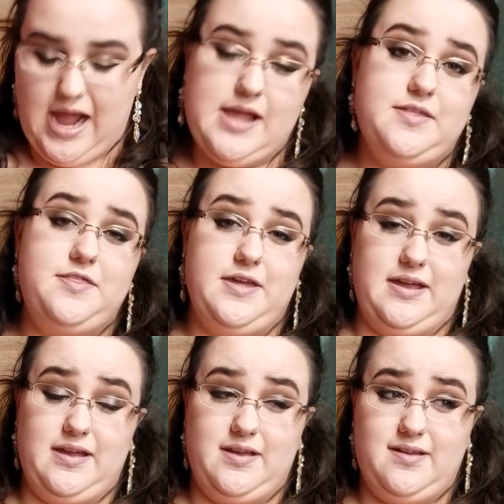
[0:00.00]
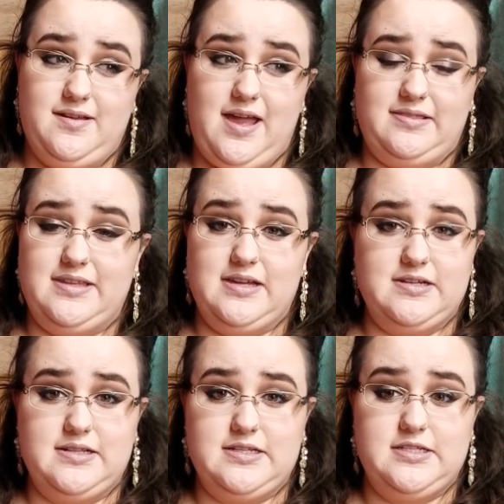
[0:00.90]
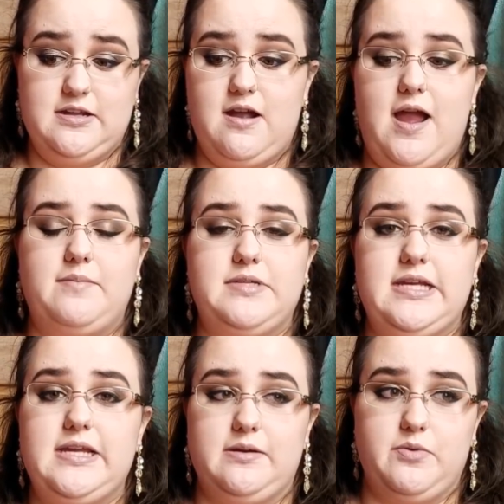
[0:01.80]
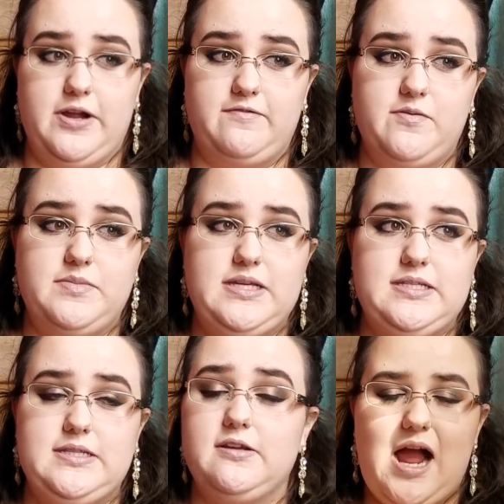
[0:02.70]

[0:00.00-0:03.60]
I think at the end of this year I'm taking a break from these.